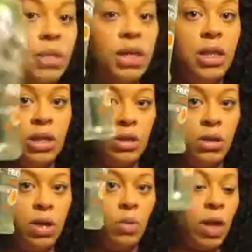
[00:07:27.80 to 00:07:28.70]
of this
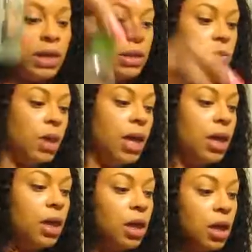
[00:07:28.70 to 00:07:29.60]
on it while it's
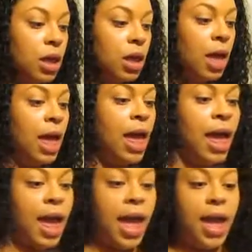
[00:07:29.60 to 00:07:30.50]
wet.
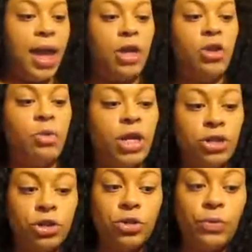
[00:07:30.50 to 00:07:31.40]
And you
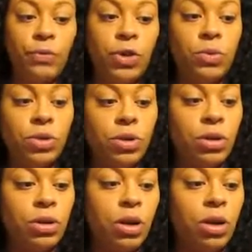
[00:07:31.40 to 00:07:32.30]
get your
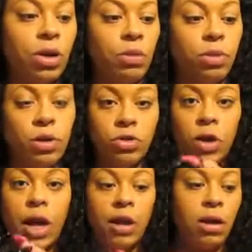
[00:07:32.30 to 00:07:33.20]
diffuser on your blow
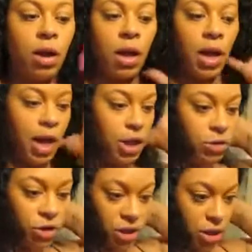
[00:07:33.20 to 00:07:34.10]
dryer and
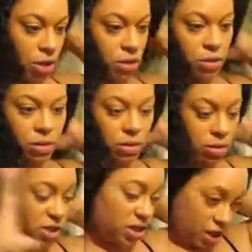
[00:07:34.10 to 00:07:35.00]
you just
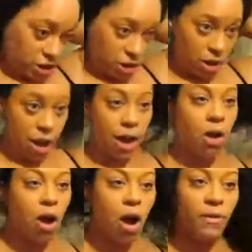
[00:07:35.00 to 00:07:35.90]
section the
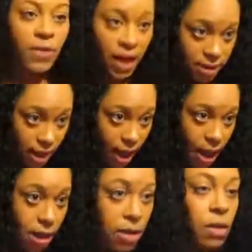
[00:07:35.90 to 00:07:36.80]
hair off like
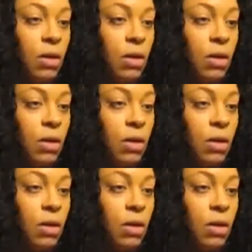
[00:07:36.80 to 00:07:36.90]
that.